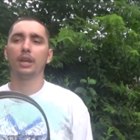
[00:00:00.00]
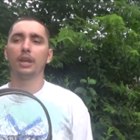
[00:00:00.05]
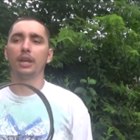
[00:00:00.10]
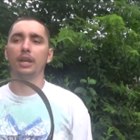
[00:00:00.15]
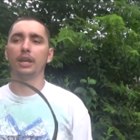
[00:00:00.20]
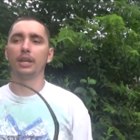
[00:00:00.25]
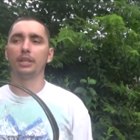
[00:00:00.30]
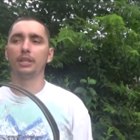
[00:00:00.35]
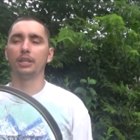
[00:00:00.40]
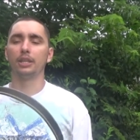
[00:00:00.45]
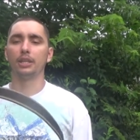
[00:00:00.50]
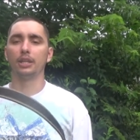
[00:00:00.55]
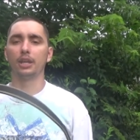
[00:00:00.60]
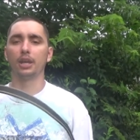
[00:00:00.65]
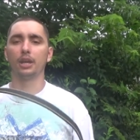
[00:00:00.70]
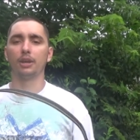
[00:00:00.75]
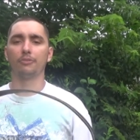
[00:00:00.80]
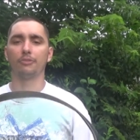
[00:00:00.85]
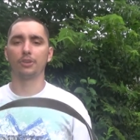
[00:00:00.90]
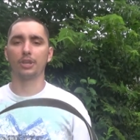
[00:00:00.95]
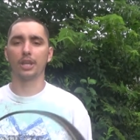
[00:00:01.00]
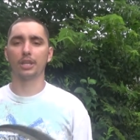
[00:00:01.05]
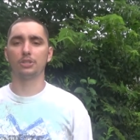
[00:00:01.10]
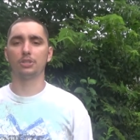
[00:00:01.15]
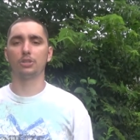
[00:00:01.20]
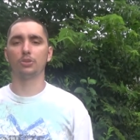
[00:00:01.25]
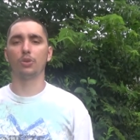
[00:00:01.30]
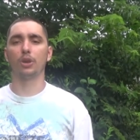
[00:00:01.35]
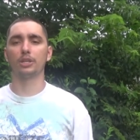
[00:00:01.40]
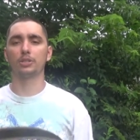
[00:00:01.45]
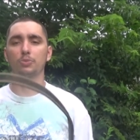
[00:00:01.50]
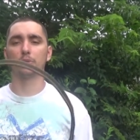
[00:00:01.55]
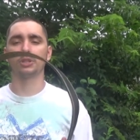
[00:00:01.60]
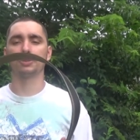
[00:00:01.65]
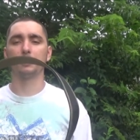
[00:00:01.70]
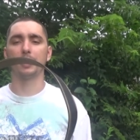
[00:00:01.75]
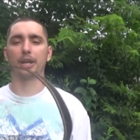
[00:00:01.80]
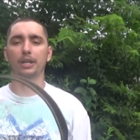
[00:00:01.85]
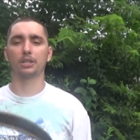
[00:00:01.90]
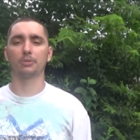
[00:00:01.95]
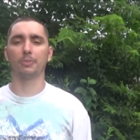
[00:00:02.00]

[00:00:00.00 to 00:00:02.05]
And then for day 2, I switched back